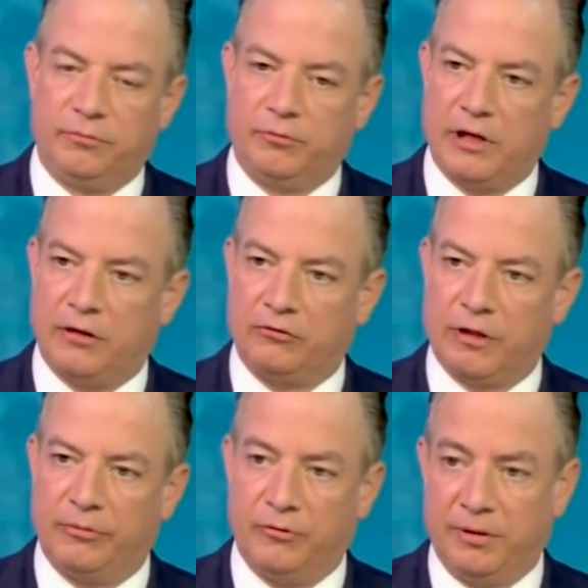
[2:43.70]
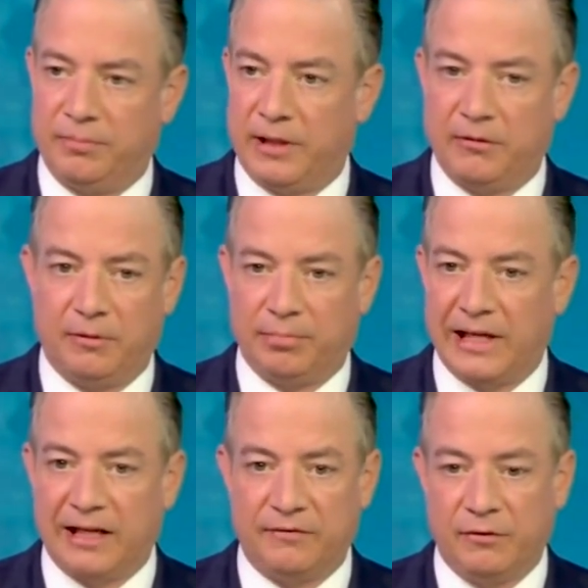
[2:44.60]
Donald Trump's doing better with
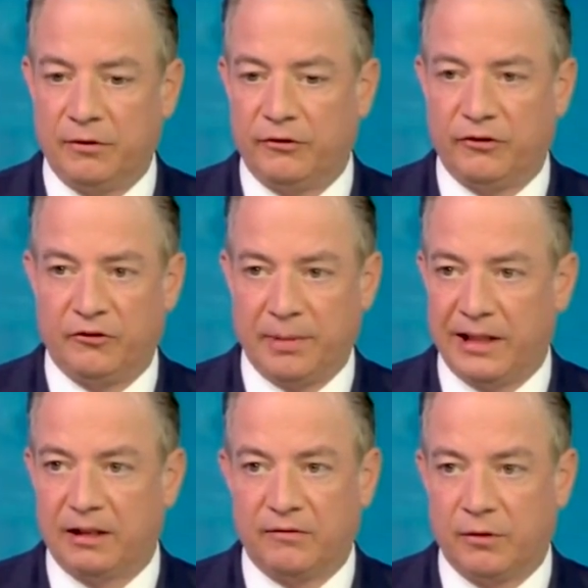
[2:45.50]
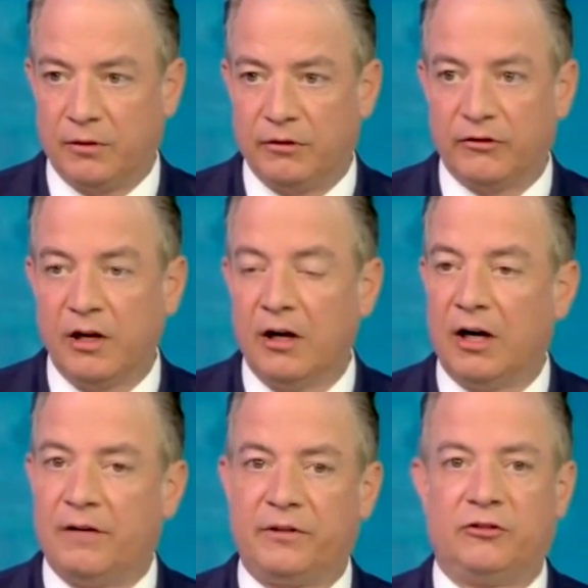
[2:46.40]
black voters, Hispanic voters,
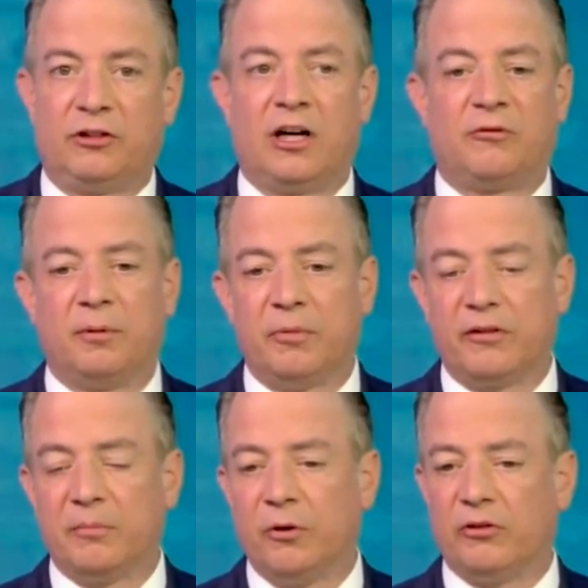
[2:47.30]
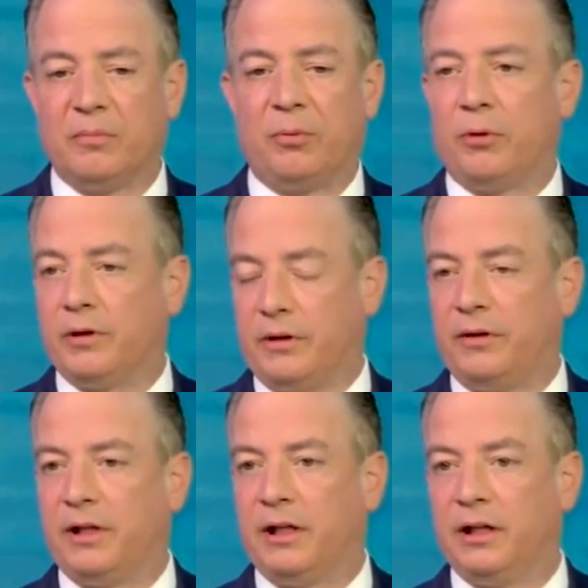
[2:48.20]
off the charts. But what the most important
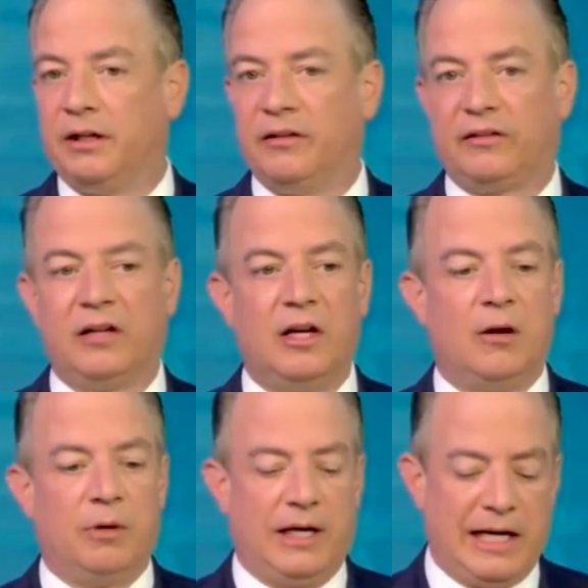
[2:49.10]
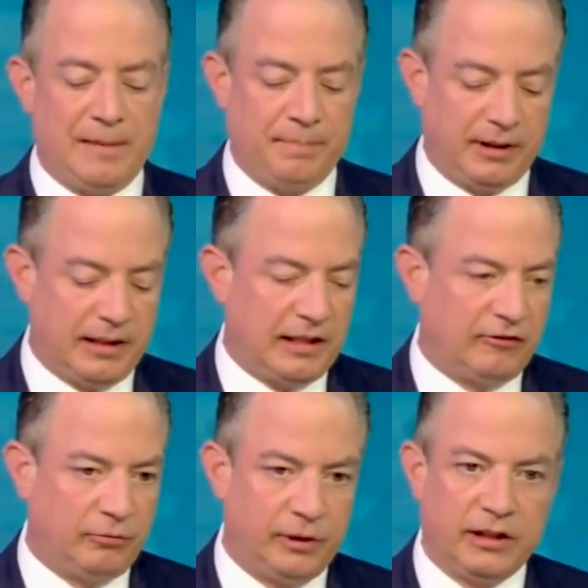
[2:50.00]
thing is, what happened
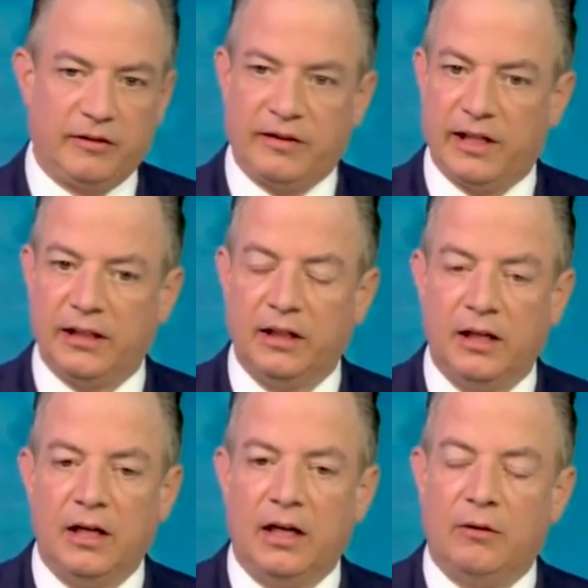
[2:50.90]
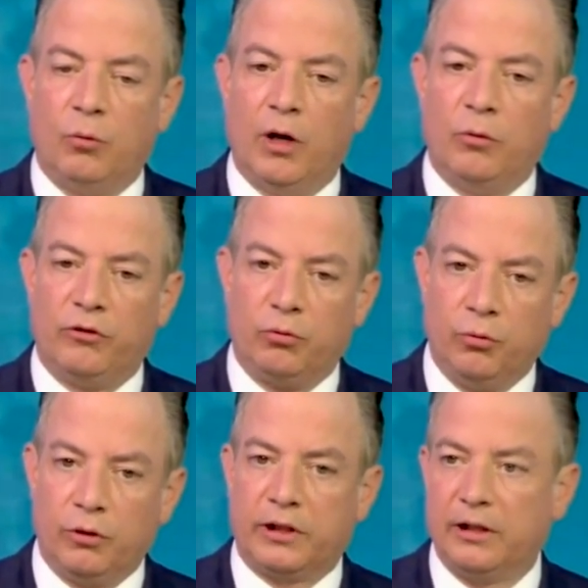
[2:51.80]
last week is that what was
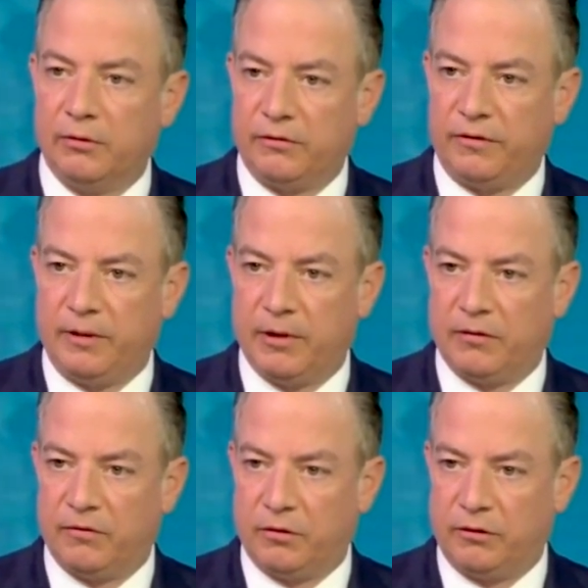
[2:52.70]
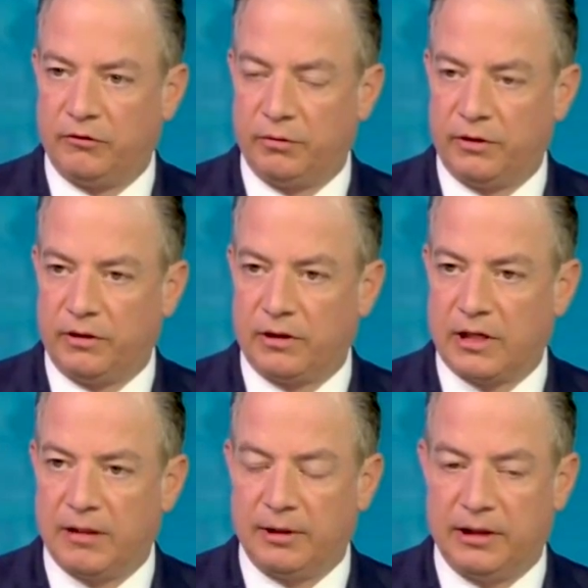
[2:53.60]
working with female voters with
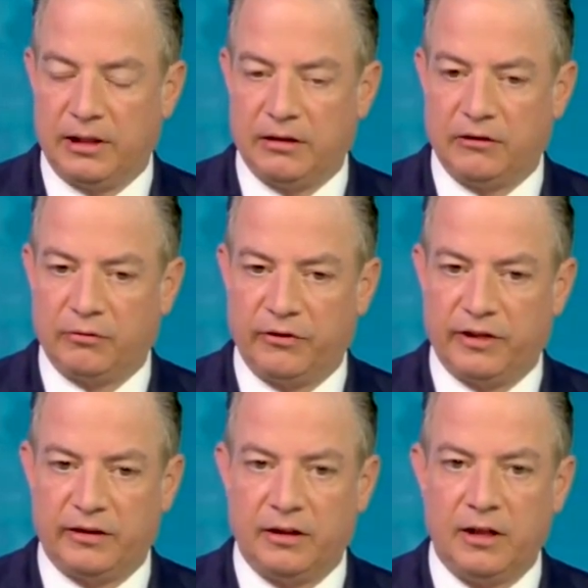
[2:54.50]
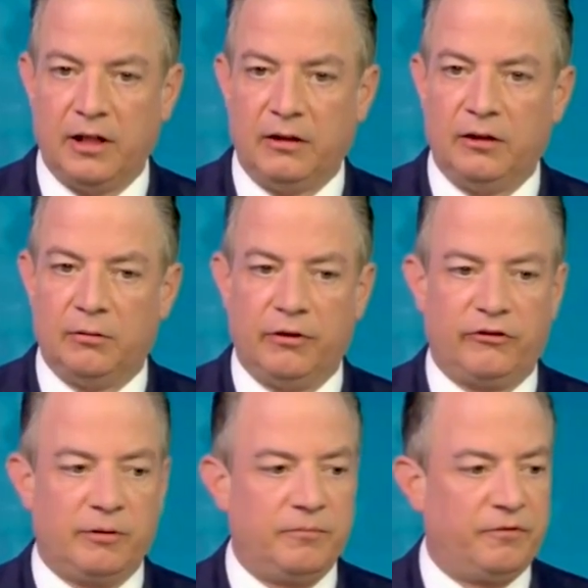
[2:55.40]
Kamala Harris was that there was
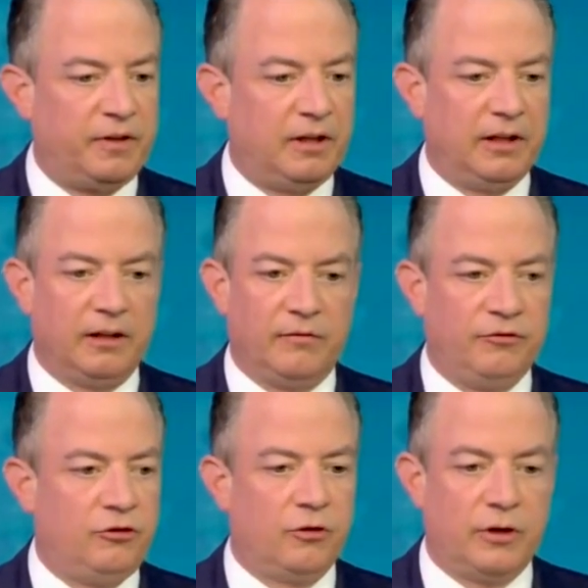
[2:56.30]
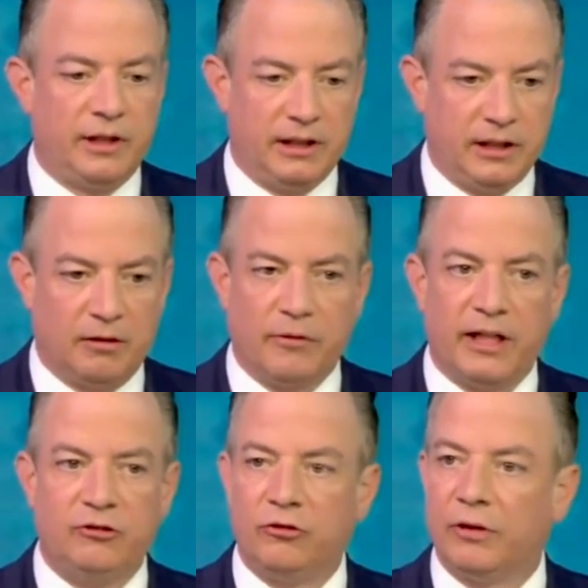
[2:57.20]
some feeling of joy in the air. Well,
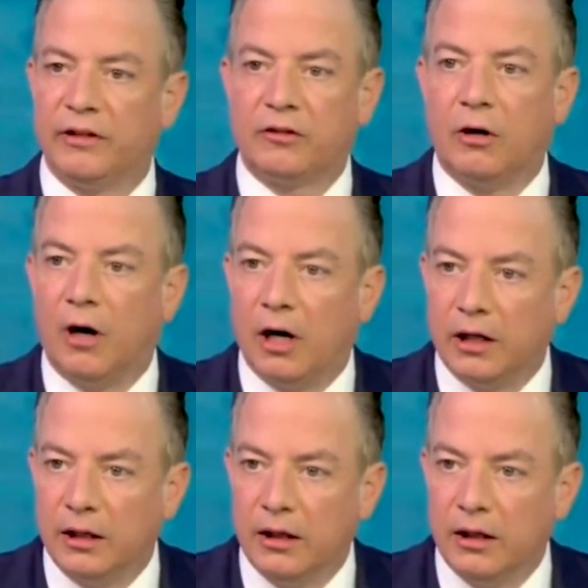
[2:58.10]
that joy is gone.